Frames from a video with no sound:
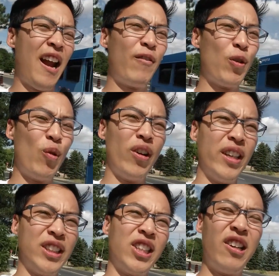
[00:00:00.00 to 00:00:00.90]

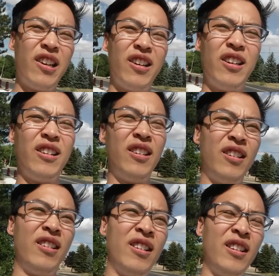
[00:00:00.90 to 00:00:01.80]
everyone is just,
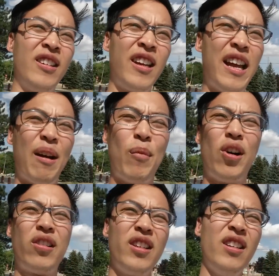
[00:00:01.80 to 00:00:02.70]
and I'm
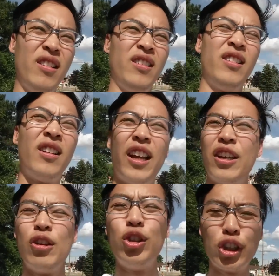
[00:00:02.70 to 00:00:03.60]
ugly. Like,
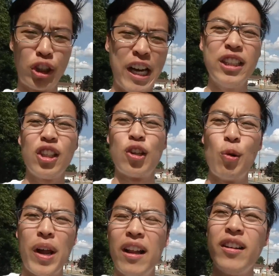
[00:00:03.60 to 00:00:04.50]
you just change the
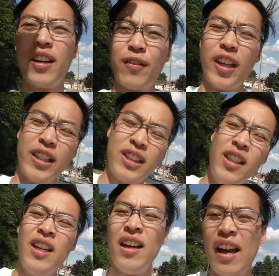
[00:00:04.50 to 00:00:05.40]
tonality of things,
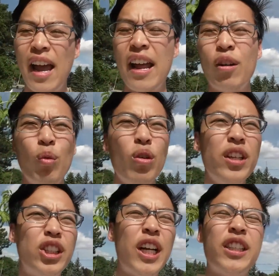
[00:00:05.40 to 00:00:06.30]
and it
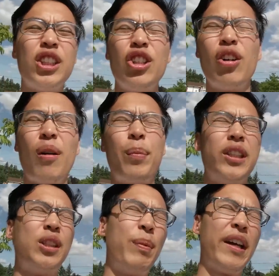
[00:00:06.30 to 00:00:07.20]
really changes your
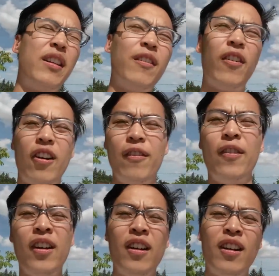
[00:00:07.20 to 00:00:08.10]
perspective of
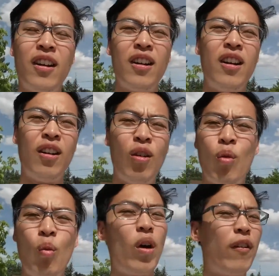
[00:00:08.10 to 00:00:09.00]

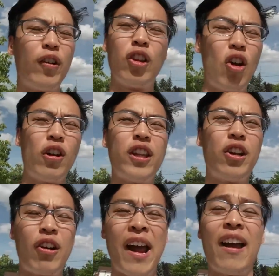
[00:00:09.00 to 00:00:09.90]
whatever thought that
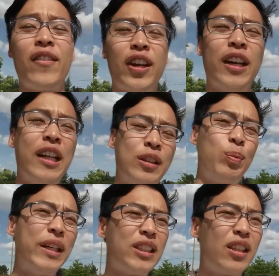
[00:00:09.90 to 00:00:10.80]
you're having. It's
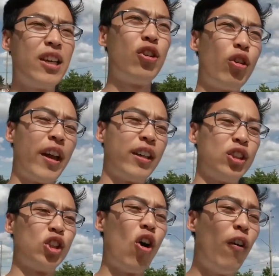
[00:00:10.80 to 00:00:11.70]
basically, you're like
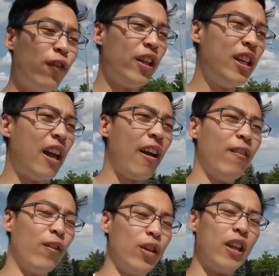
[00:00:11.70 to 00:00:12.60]
softly
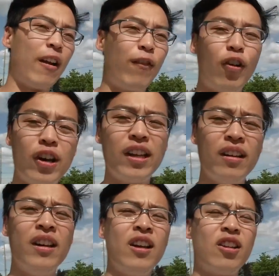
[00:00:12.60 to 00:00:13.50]
diverting